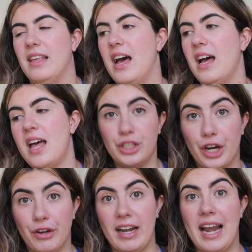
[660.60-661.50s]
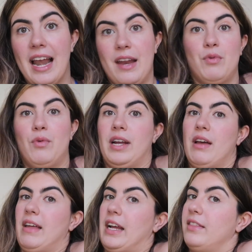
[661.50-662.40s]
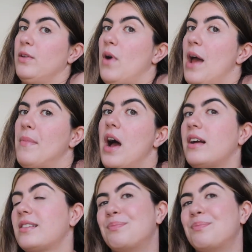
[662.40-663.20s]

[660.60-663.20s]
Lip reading: the deodorant and it will get like the white marks.